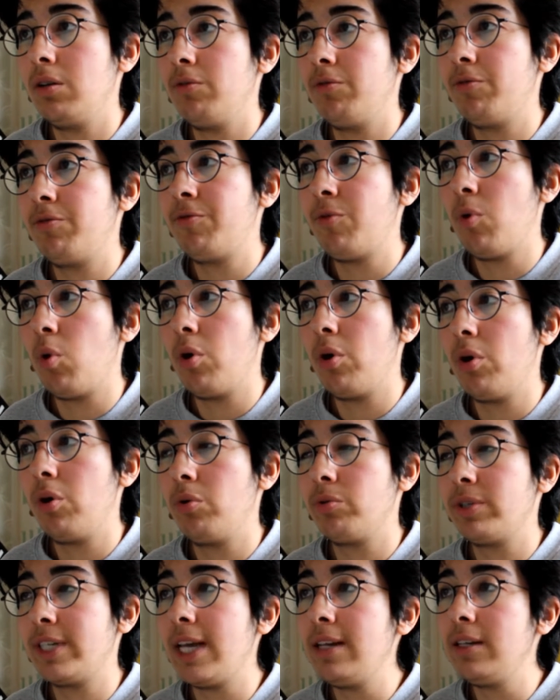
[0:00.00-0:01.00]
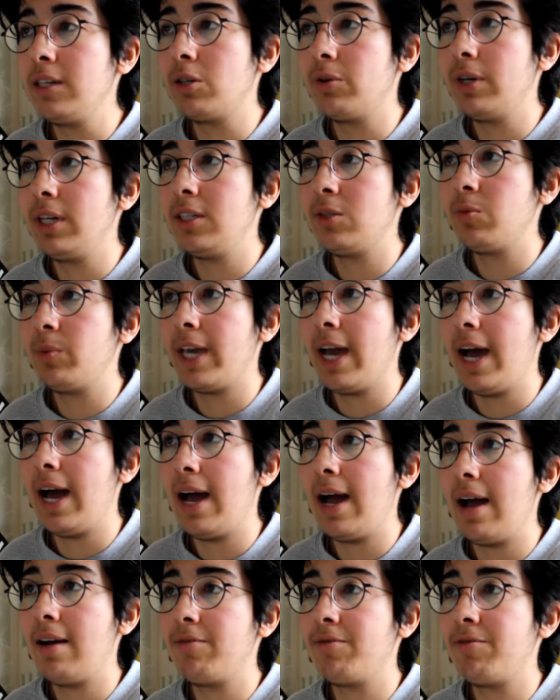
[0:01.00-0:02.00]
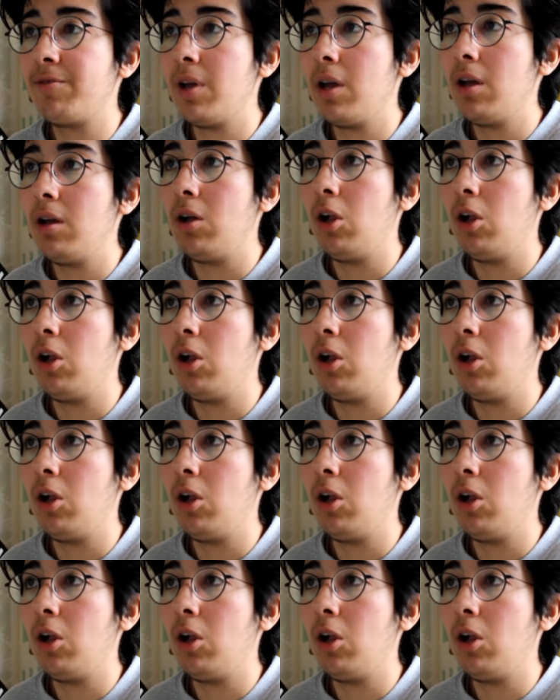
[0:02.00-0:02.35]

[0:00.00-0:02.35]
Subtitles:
For 10 degrees we have